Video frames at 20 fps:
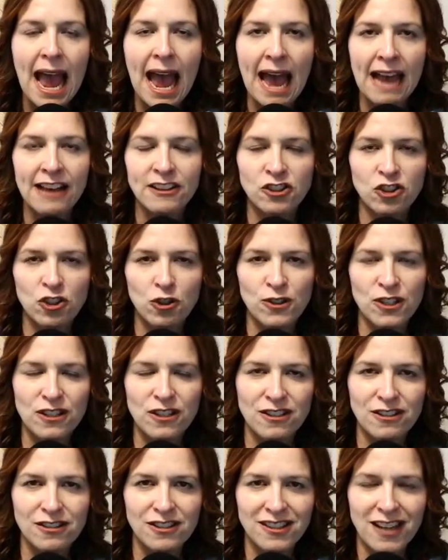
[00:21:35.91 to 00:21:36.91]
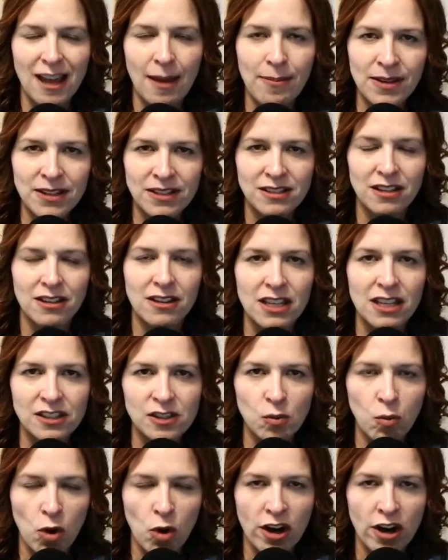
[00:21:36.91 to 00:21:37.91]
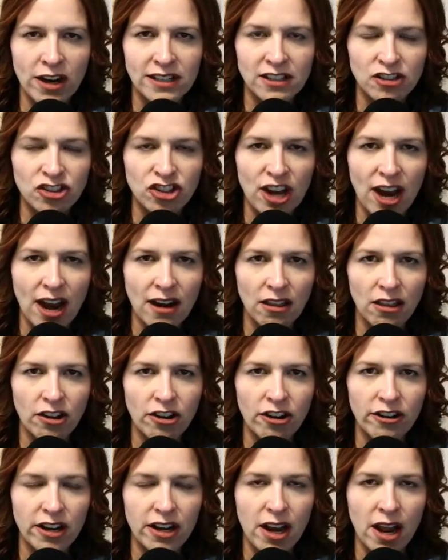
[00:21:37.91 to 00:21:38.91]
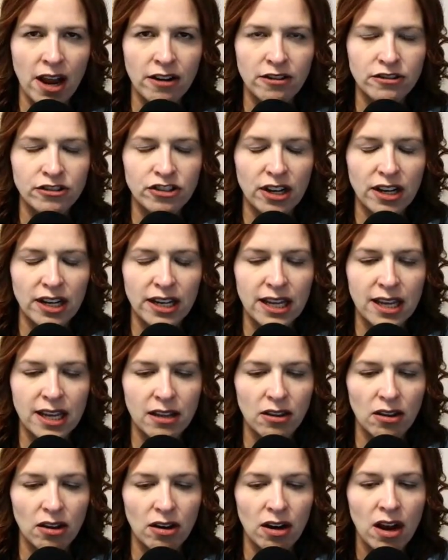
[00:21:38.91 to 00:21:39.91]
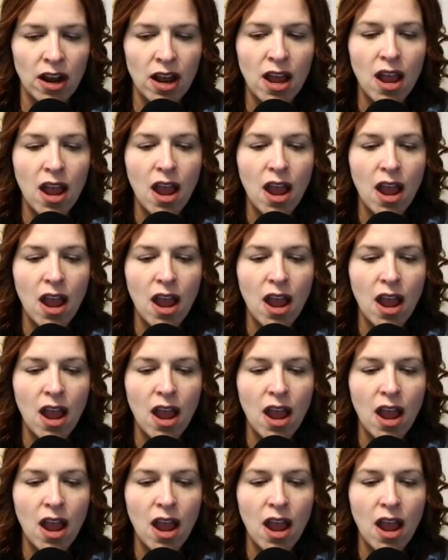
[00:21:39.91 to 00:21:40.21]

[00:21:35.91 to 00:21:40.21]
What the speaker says: as choosing to step into this work as a channeler and an energetic healer,